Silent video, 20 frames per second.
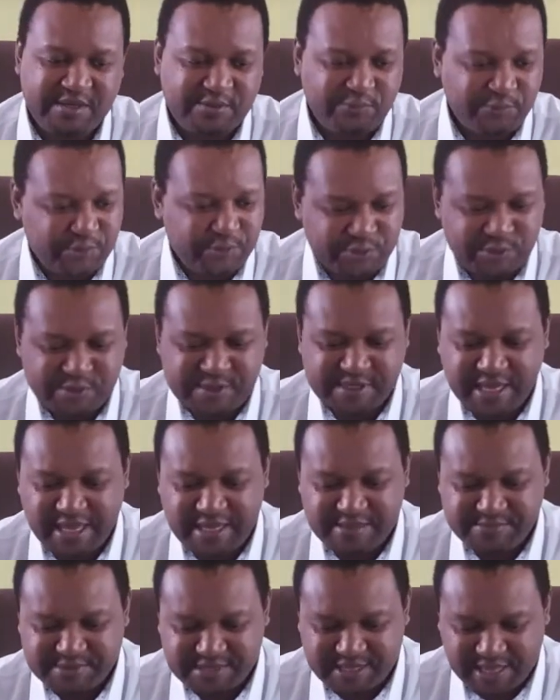We use
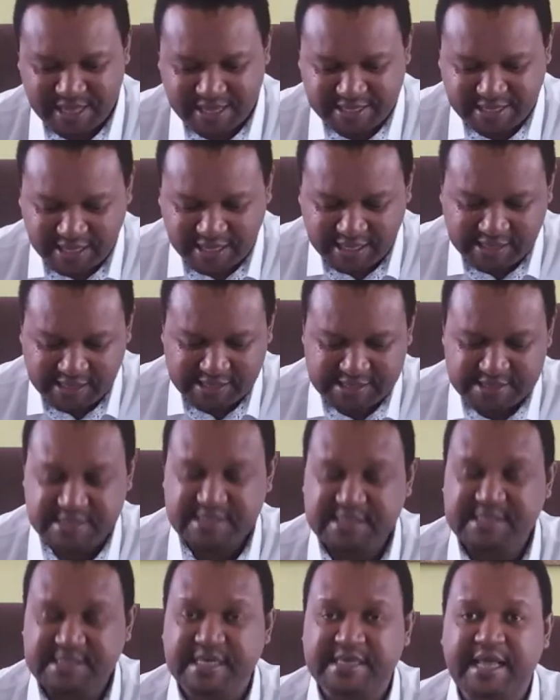names like El
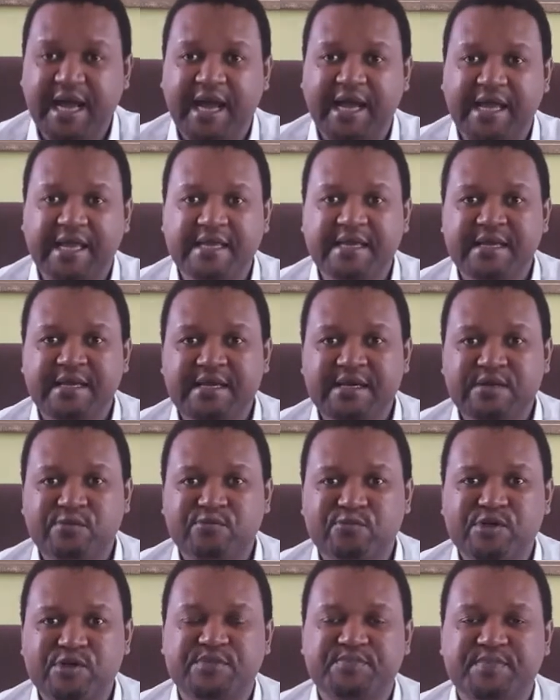Shaddai,
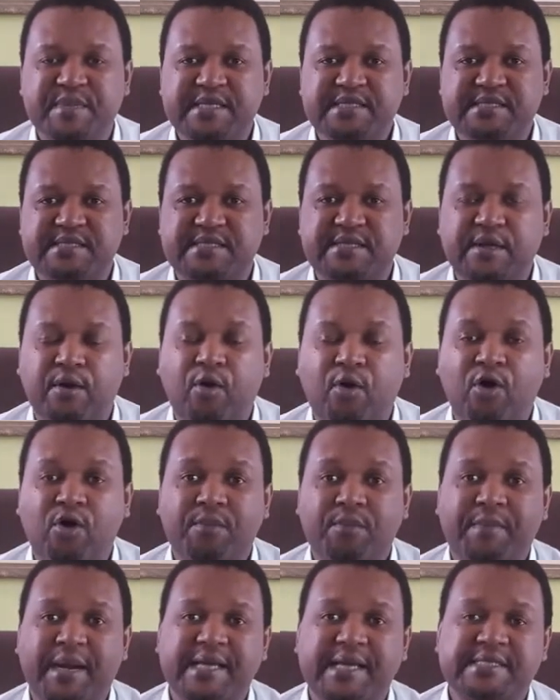which means the
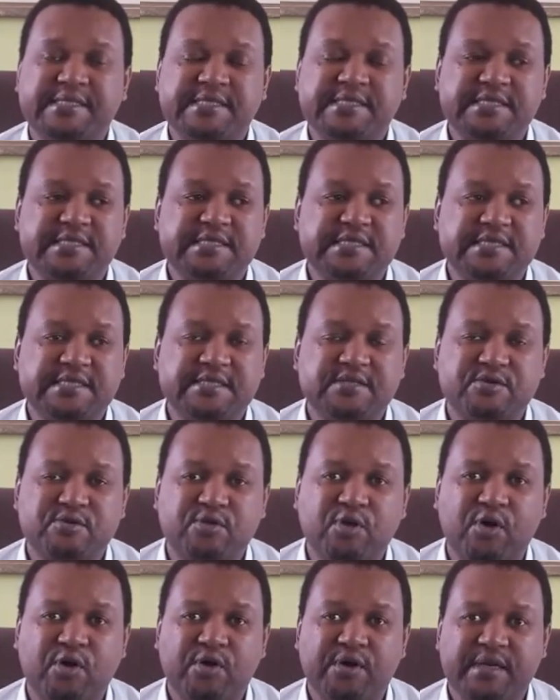Almighty
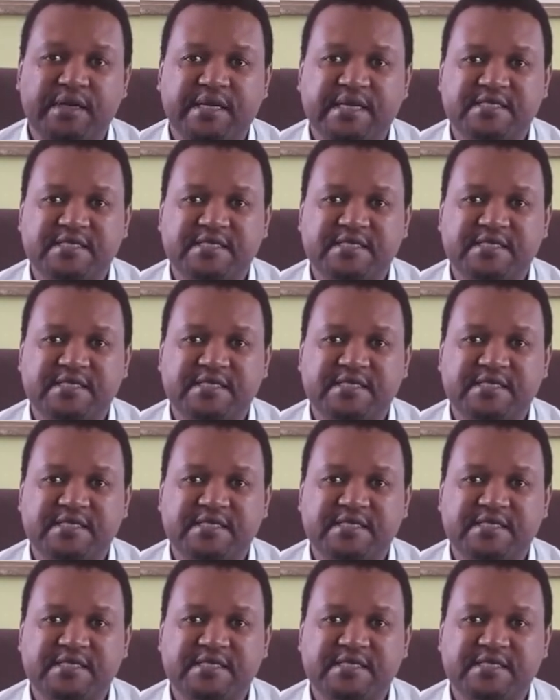God.